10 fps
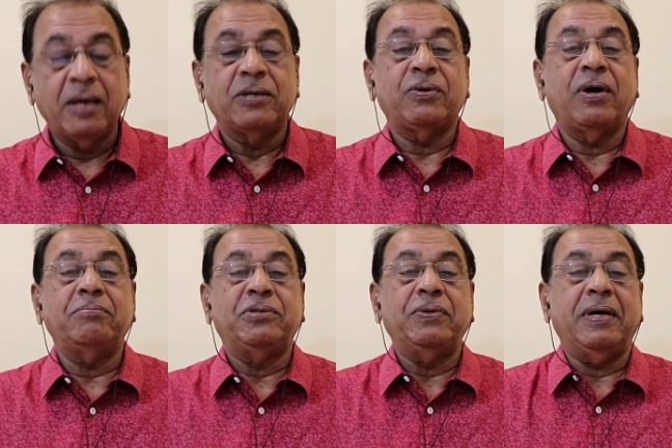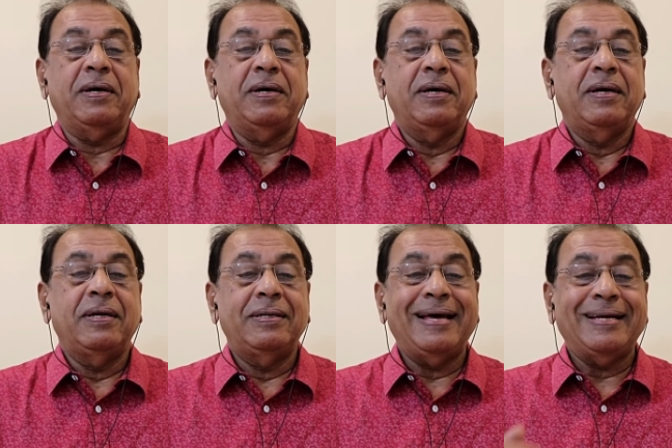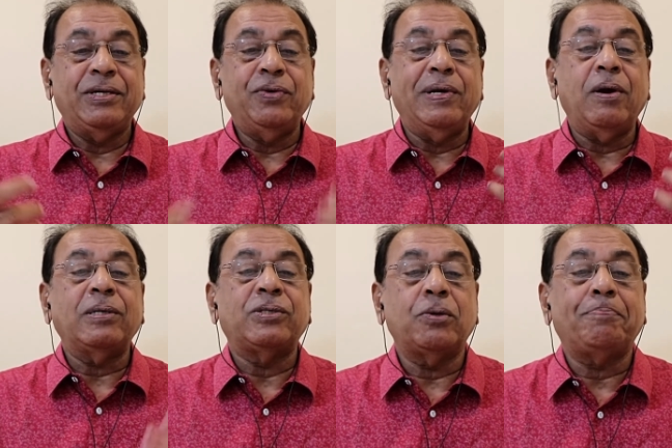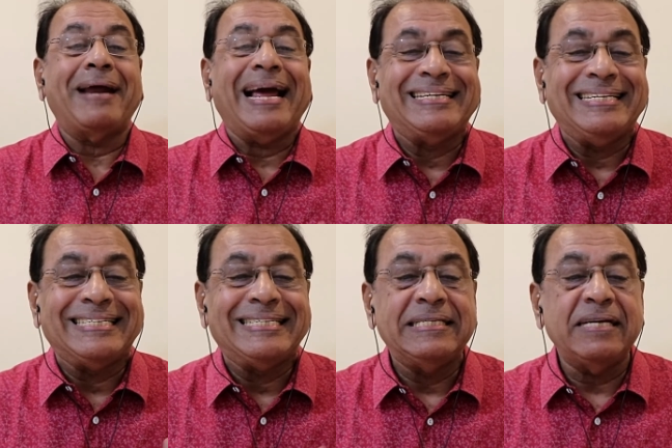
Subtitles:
So I'm sure that you will also practice,